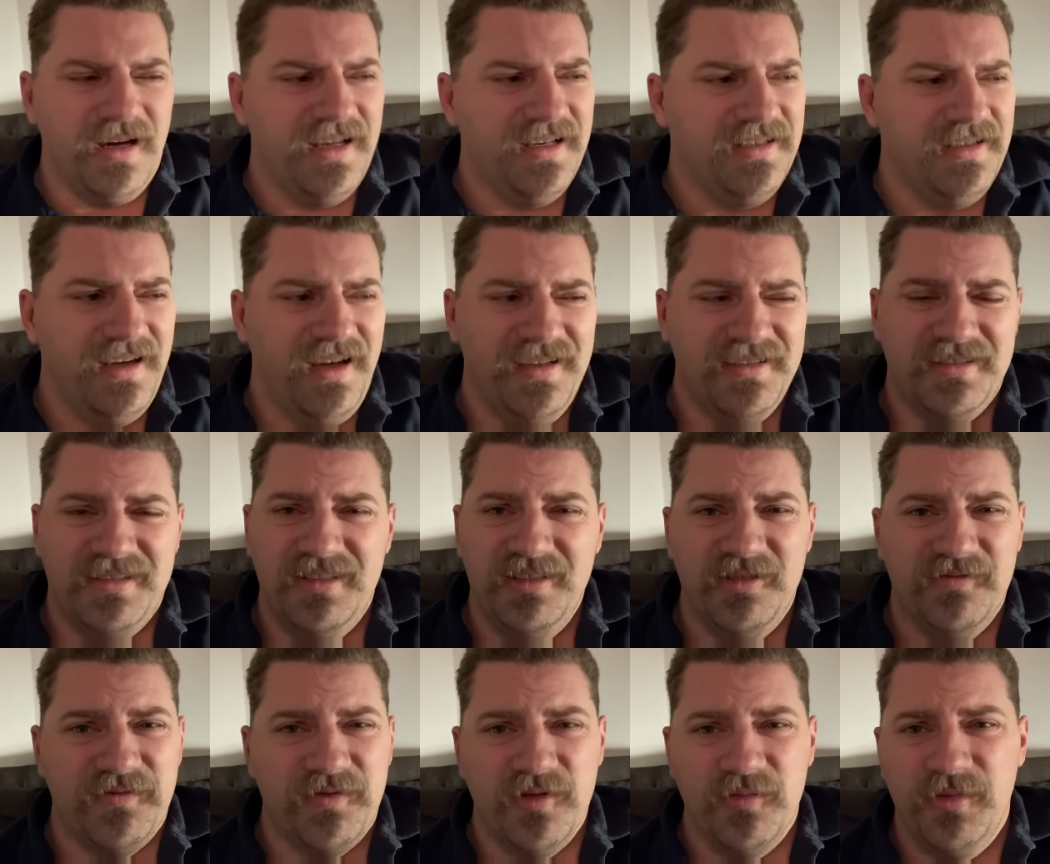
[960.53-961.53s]
I, I
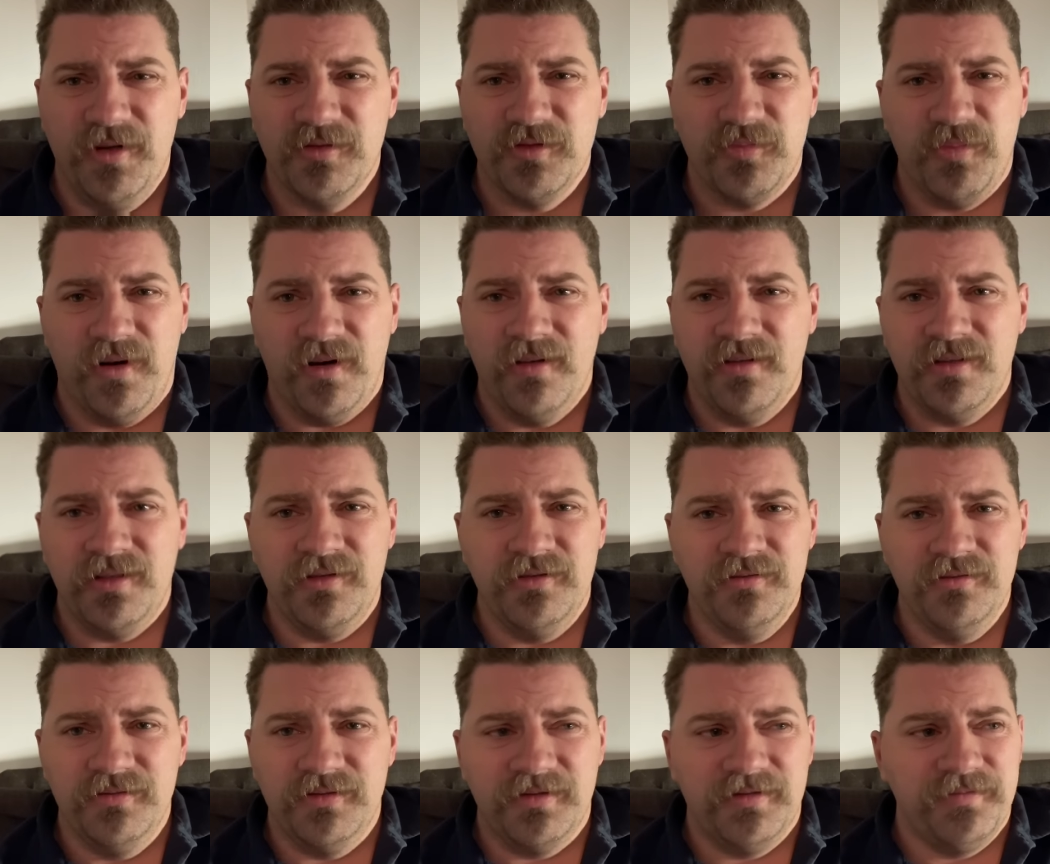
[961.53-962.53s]
still, for the most part,
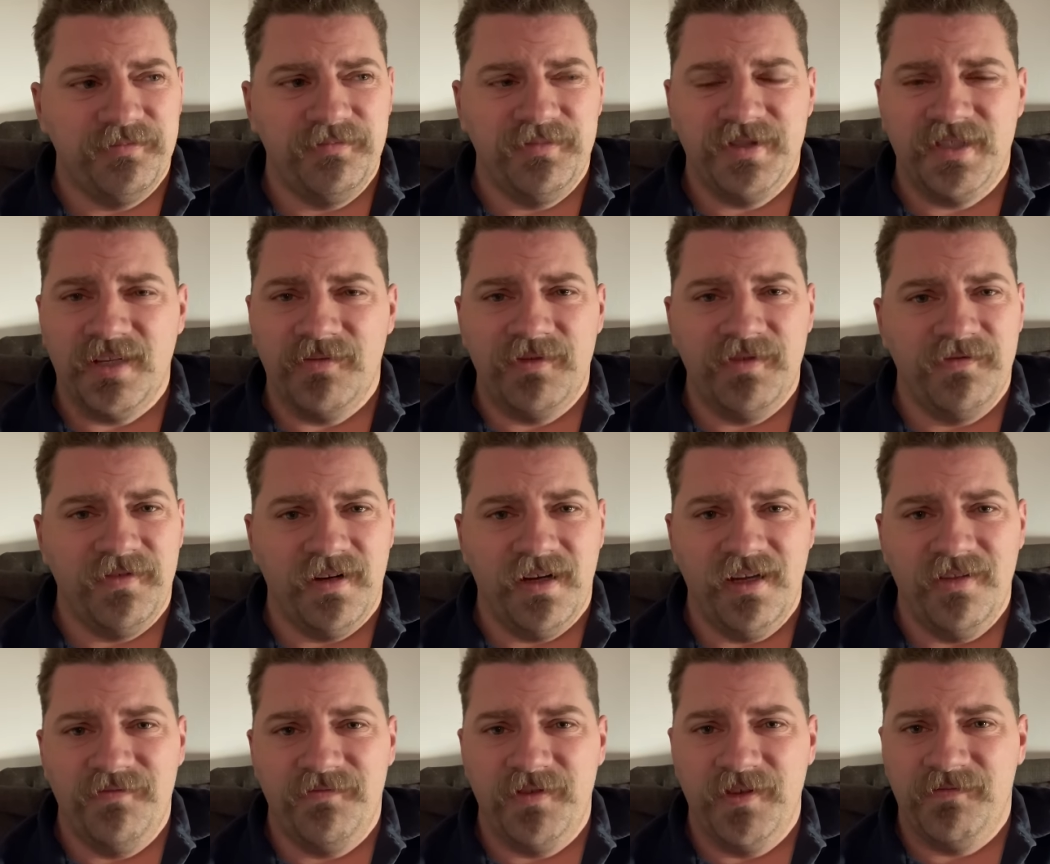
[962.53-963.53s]
use
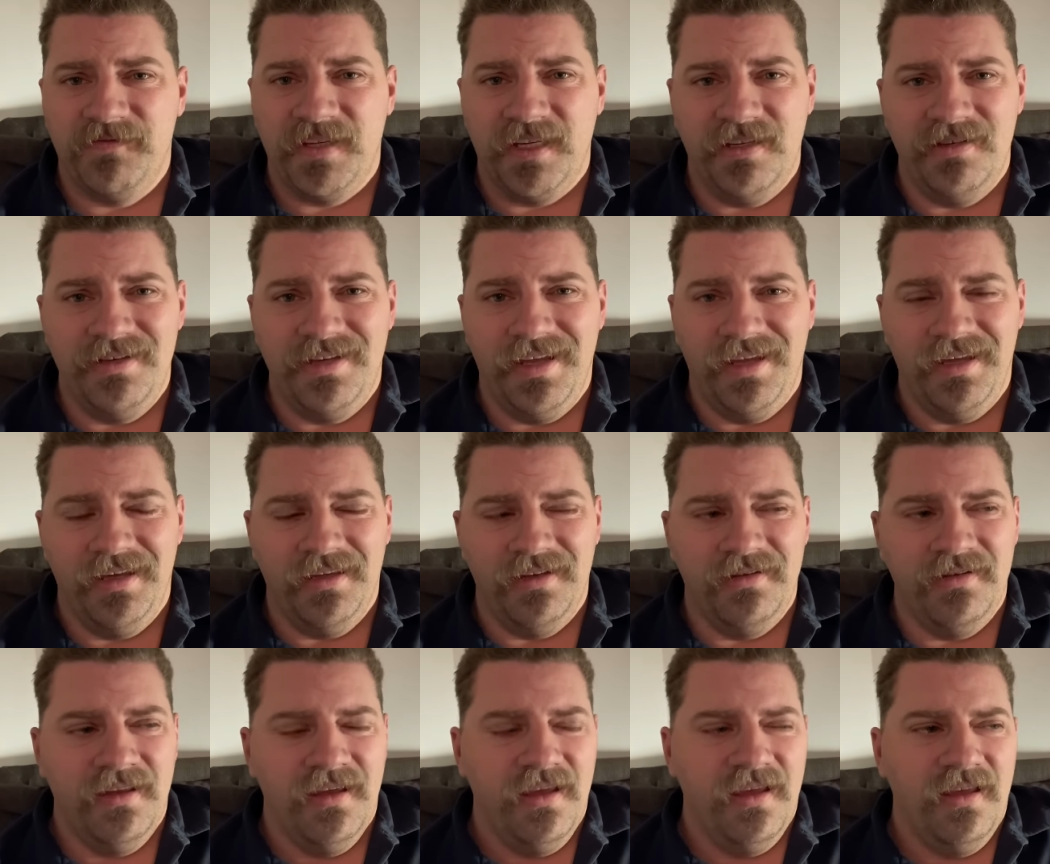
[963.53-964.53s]
75, 15,
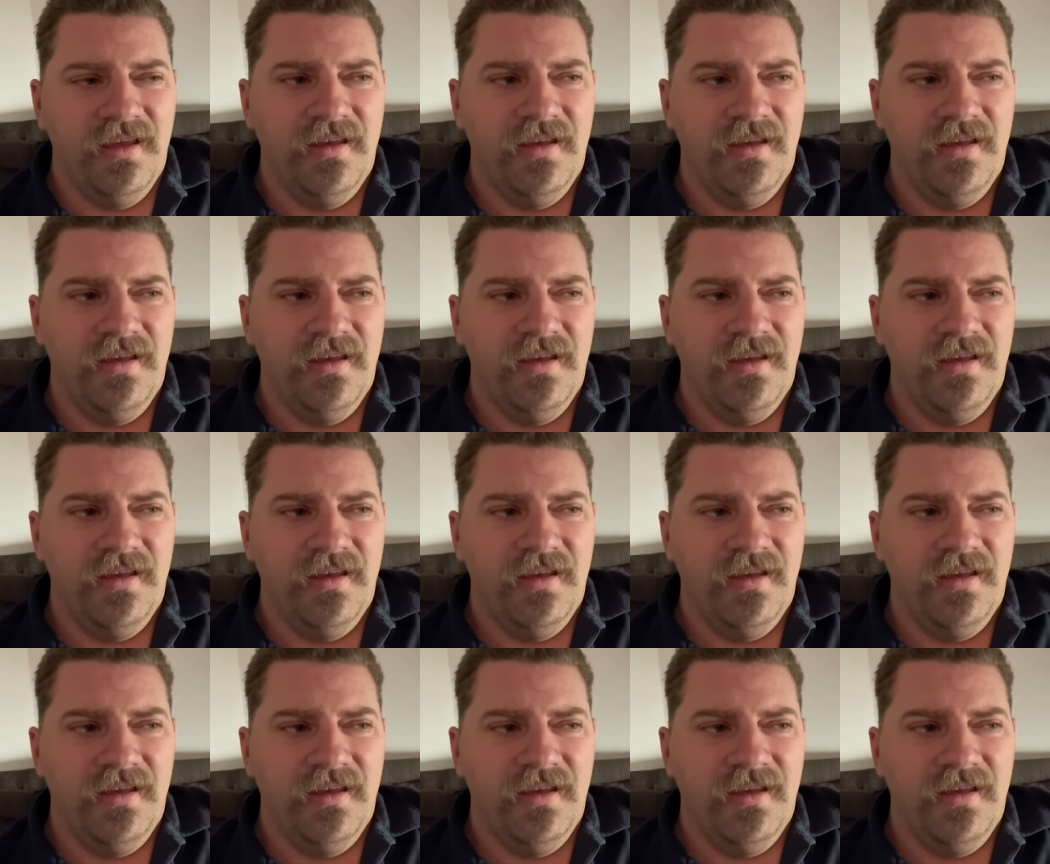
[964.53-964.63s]
10.